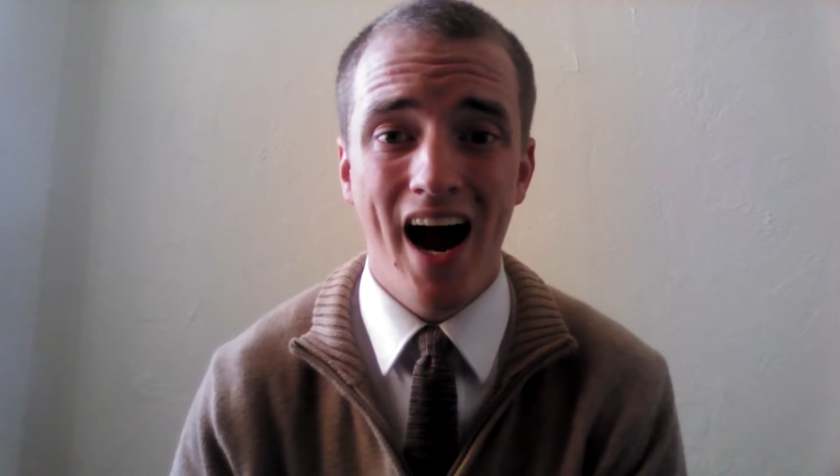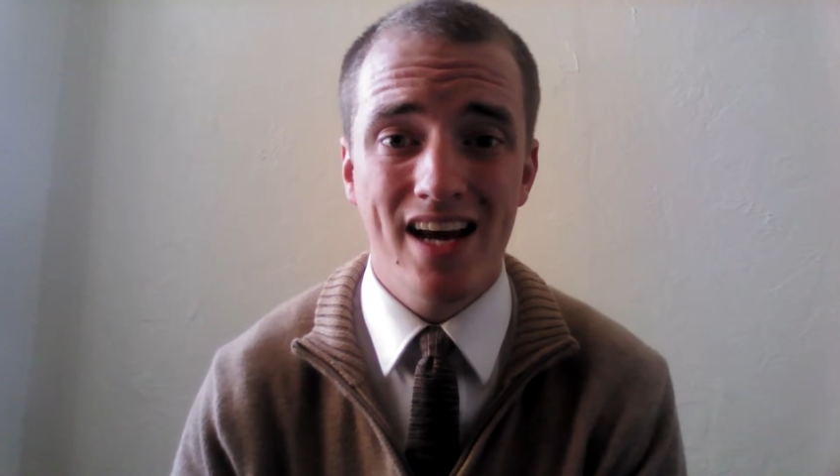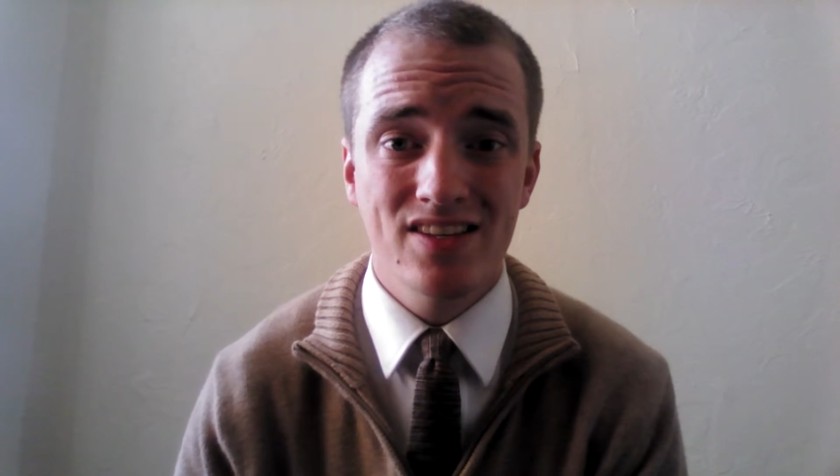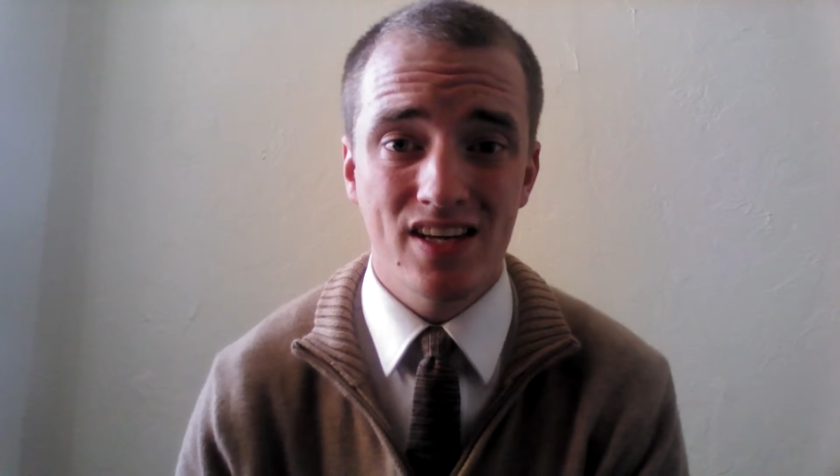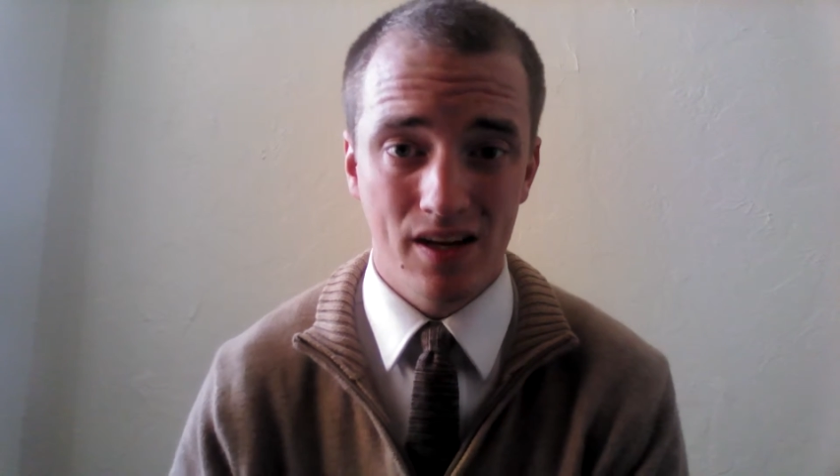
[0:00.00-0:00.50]

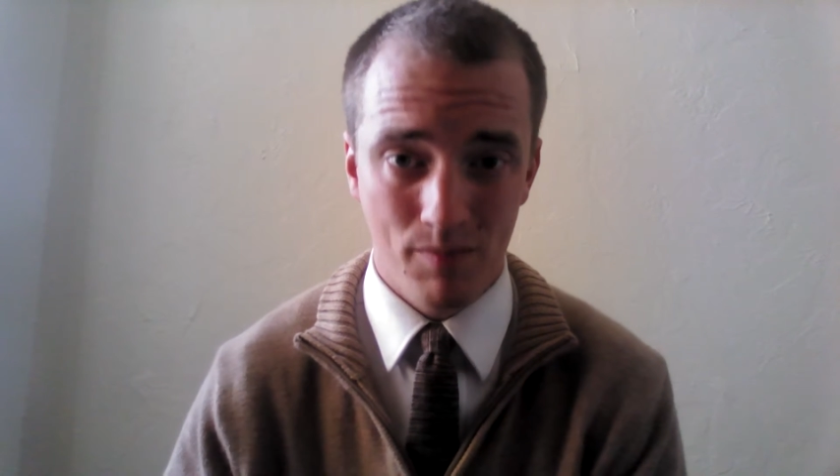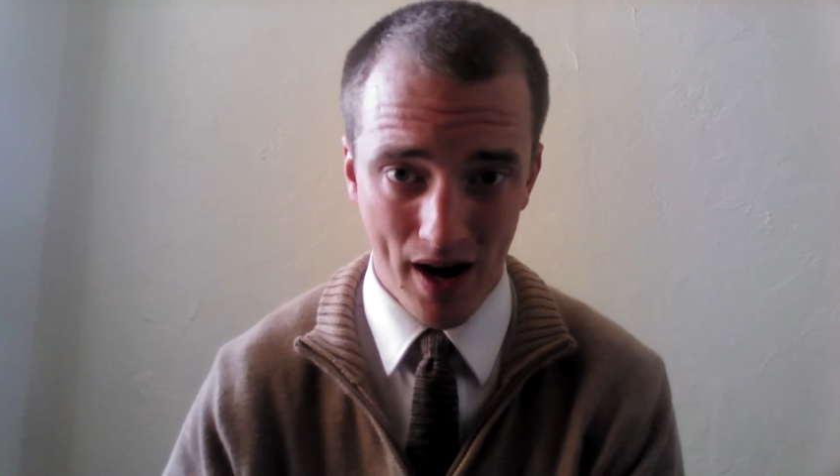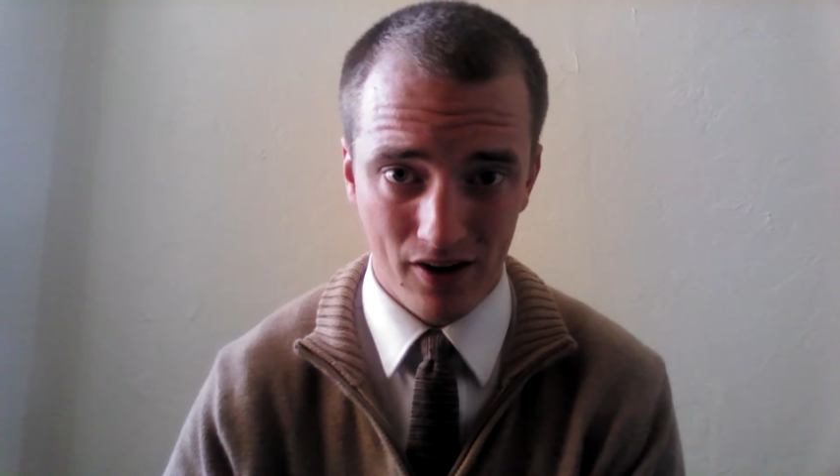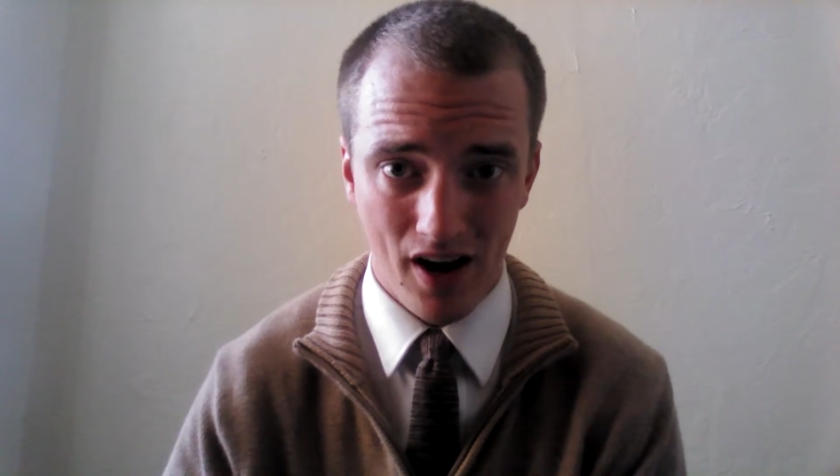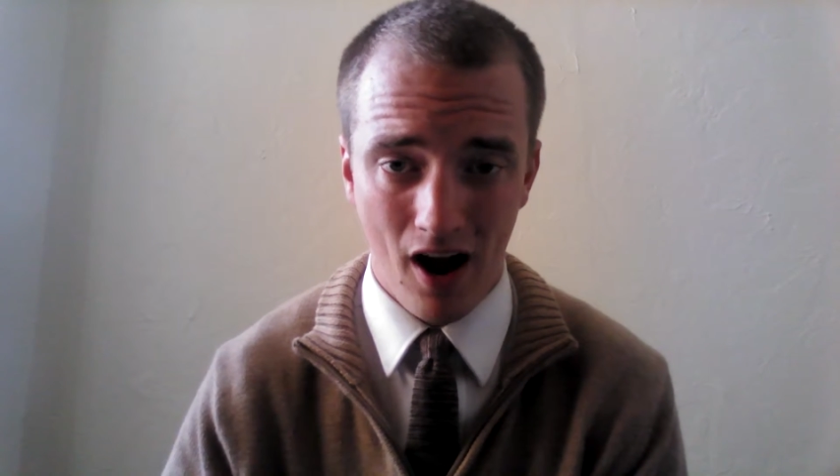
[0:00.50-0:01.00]
icing
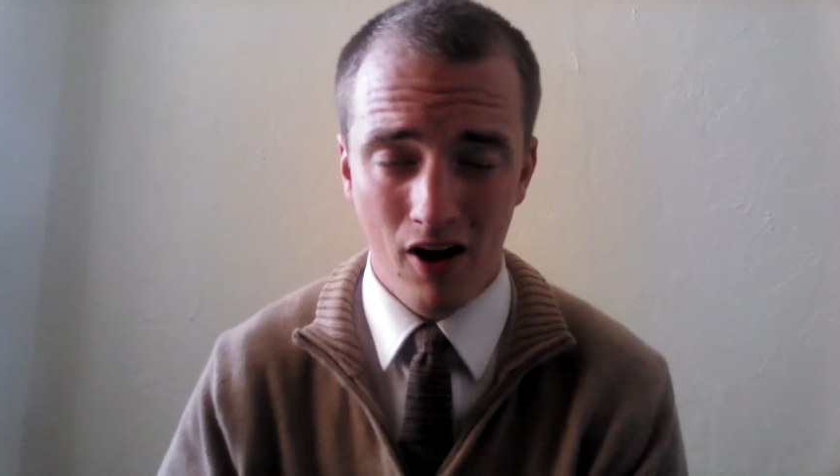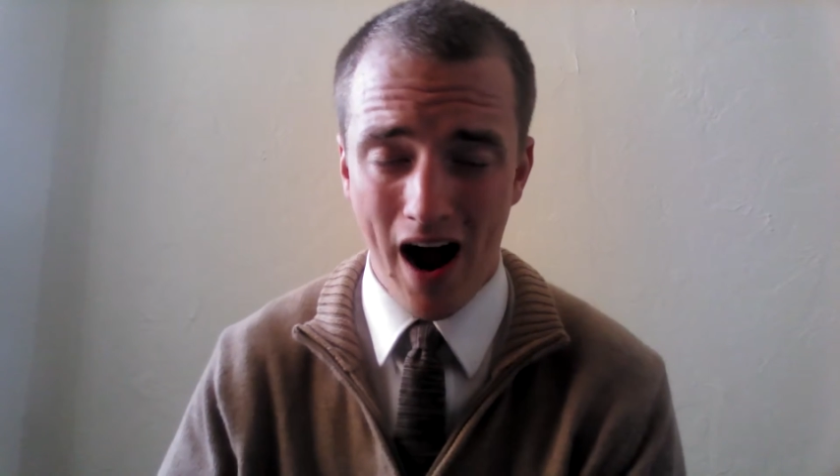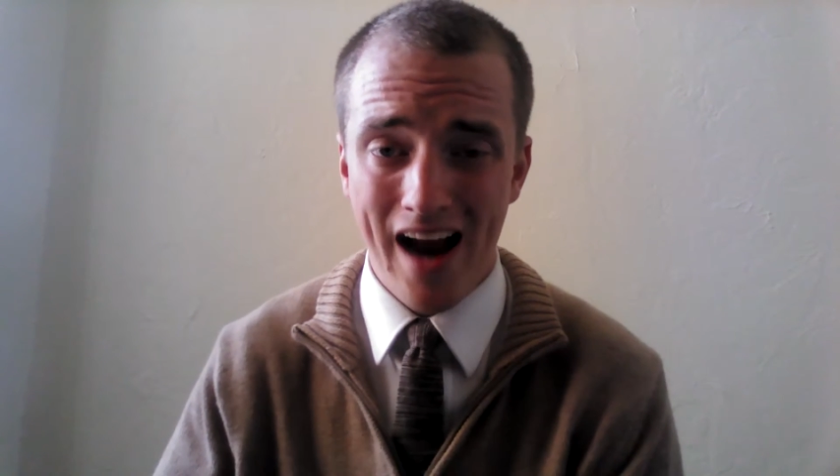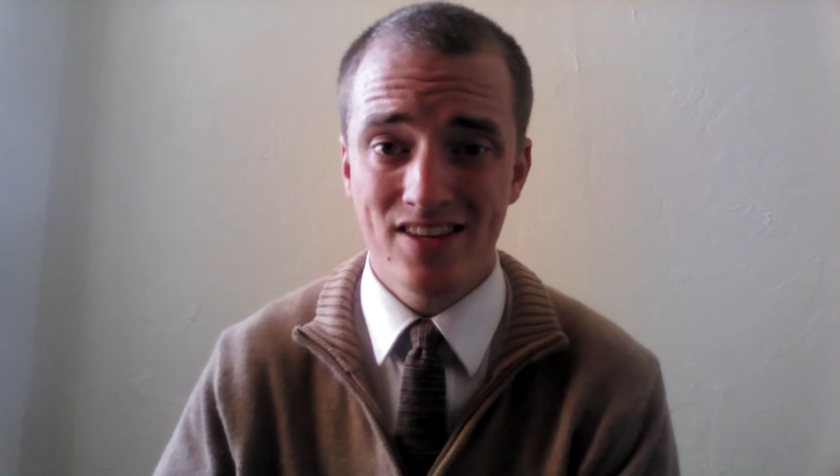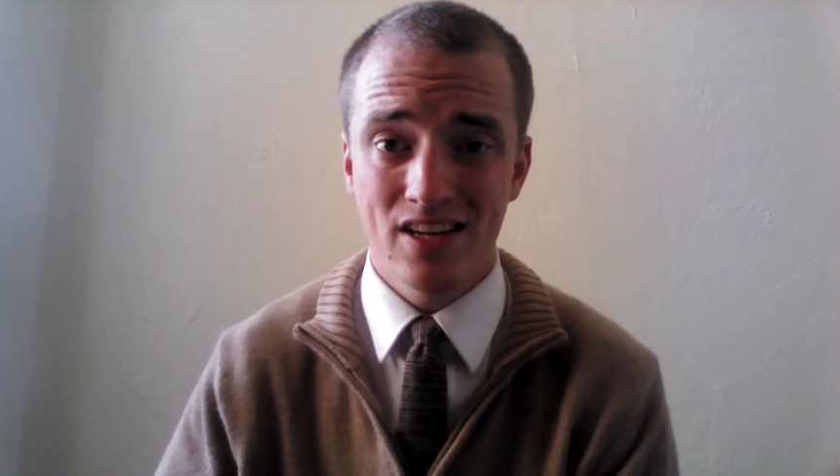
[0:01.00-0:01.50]

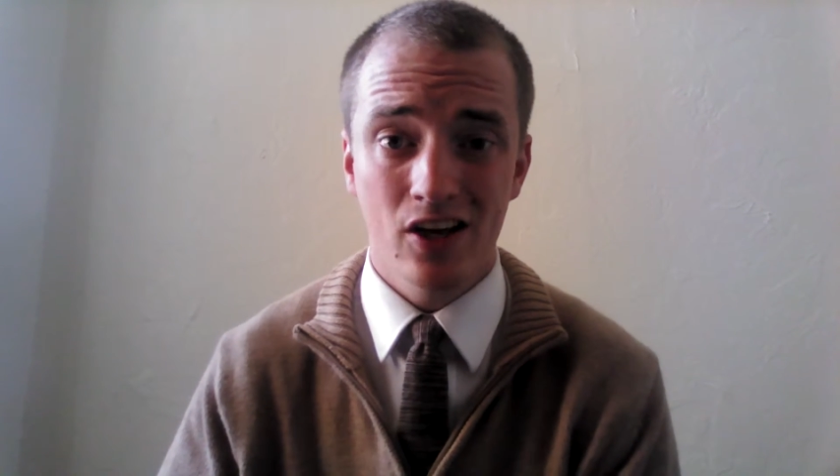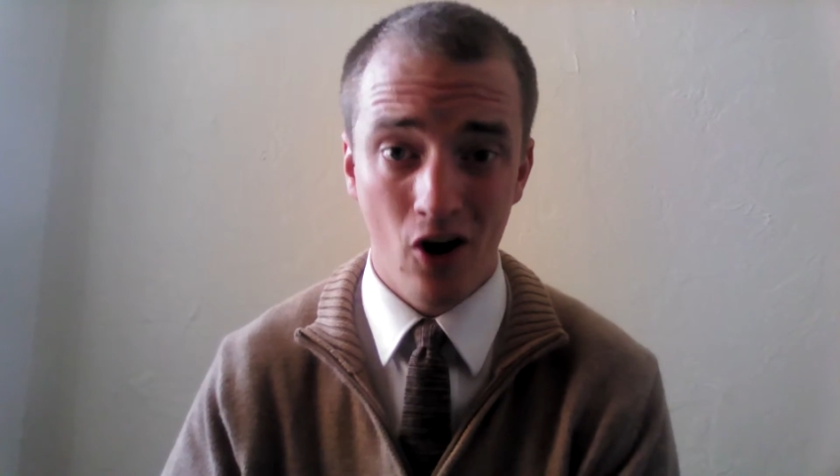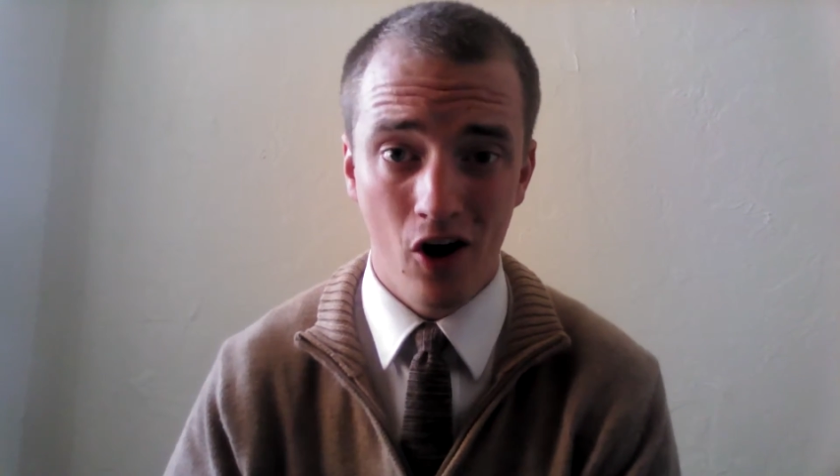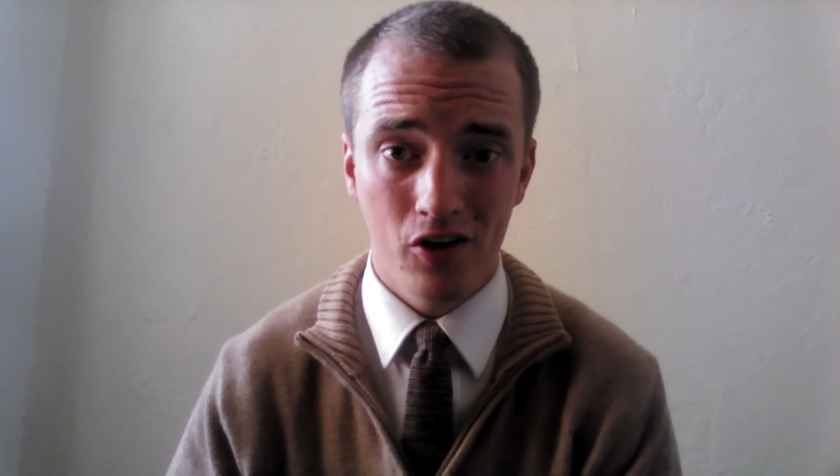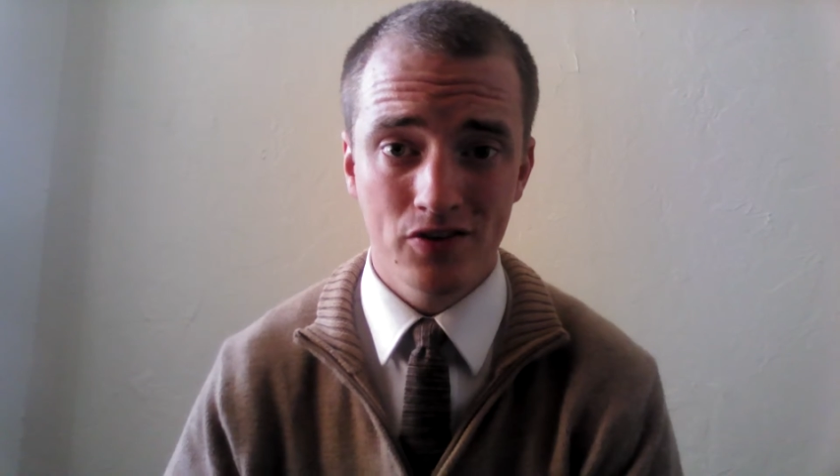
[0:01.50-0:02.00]

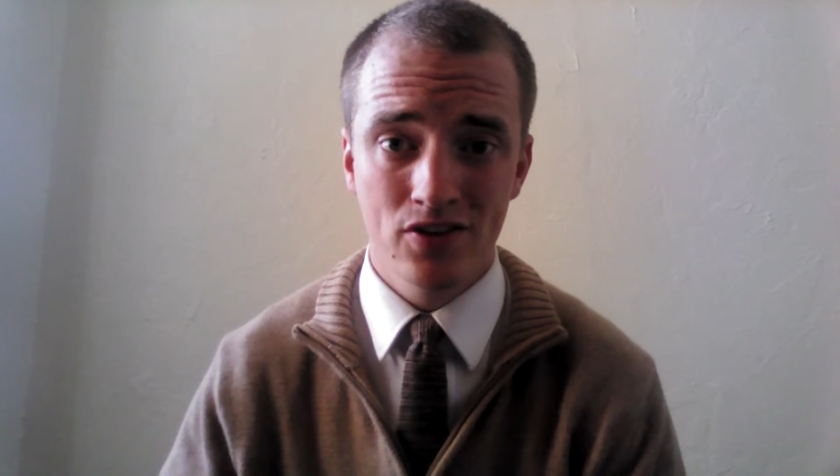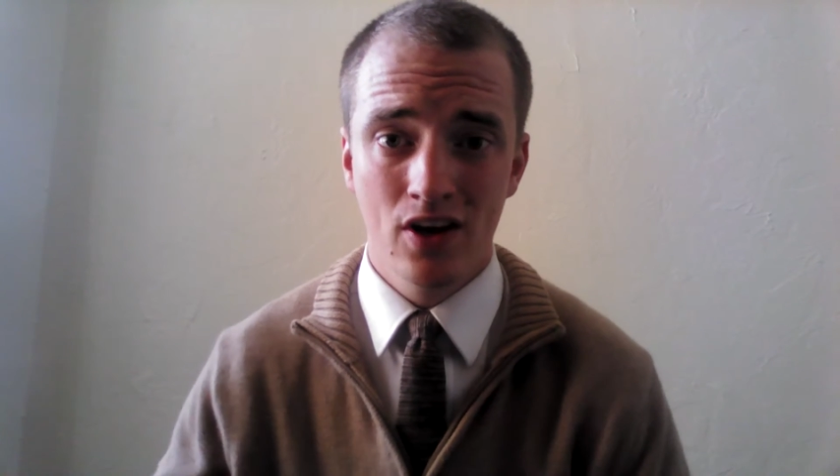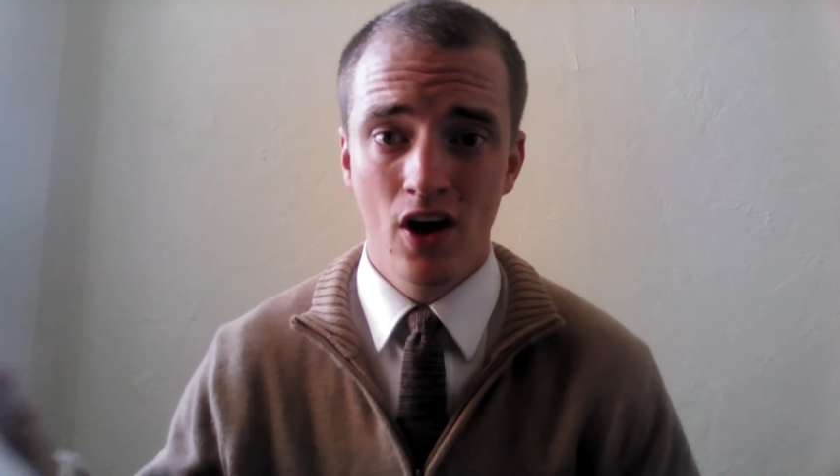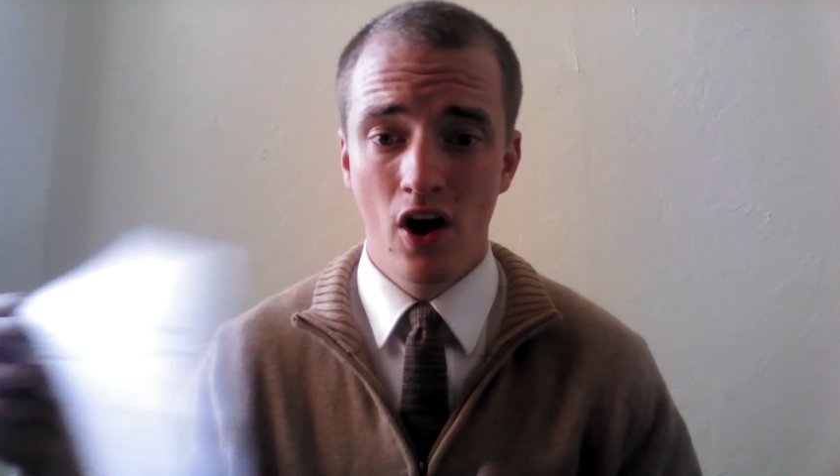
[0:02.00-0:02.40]
calls.